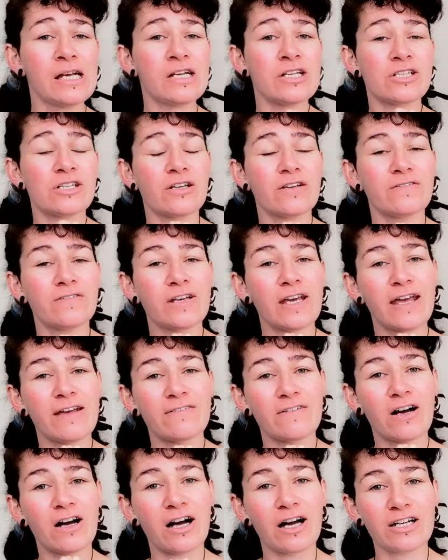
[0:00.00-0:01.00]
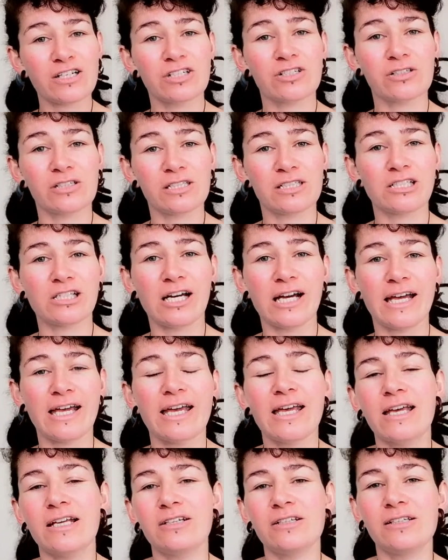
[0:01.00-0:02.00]
So if you have a high sugar
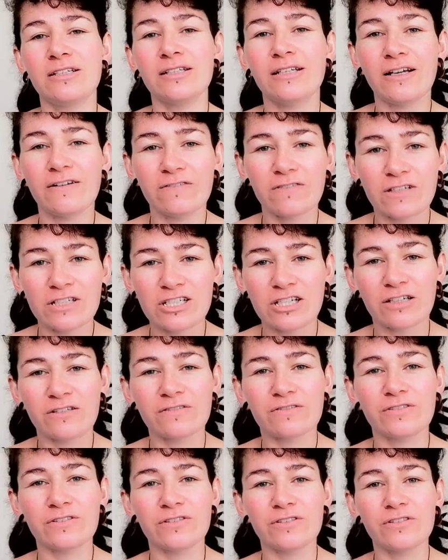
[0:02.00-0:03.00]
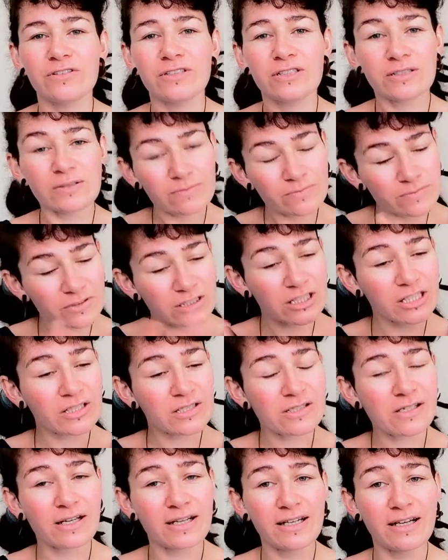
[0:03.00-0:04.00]
diet and you love your junk food,
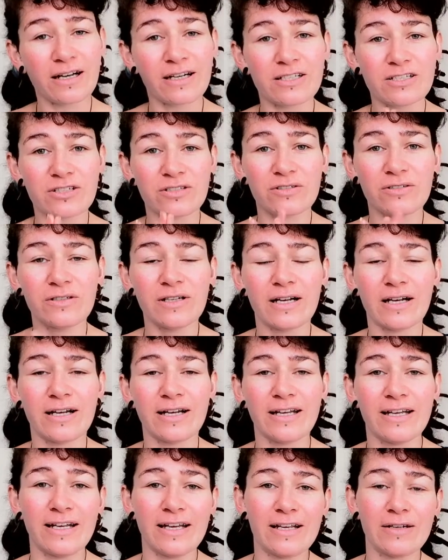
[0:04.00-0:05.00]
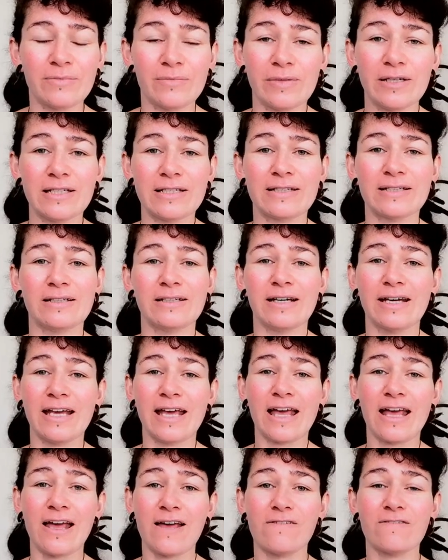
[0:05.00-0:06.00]
because I admit that I
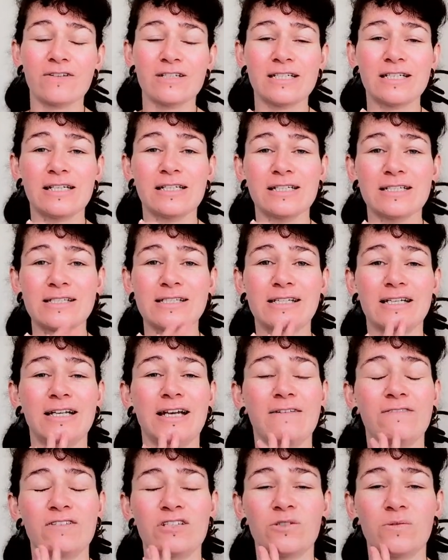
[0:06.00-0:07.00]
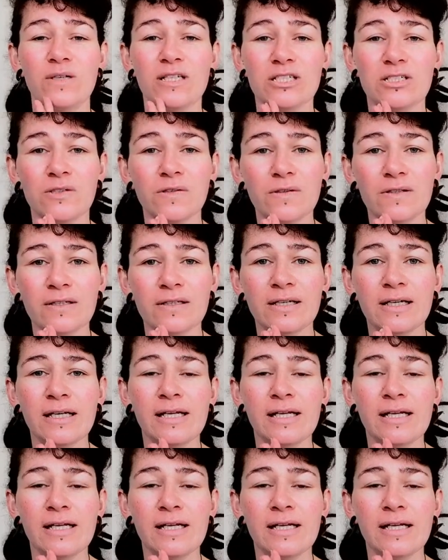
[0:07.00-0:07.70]
have a tendency to have a sweet tooth,